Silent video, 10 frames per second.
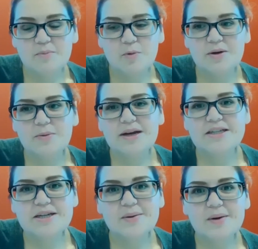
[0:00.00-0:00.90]
What
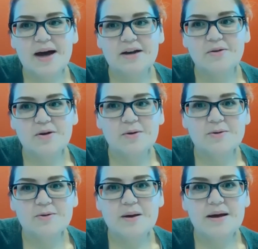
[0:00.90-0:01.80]
do? I don't
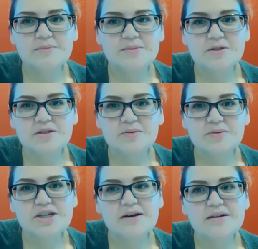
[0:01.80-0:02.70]
know who I'm supposed to
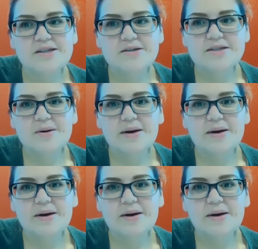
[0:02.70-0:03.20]
reach out to,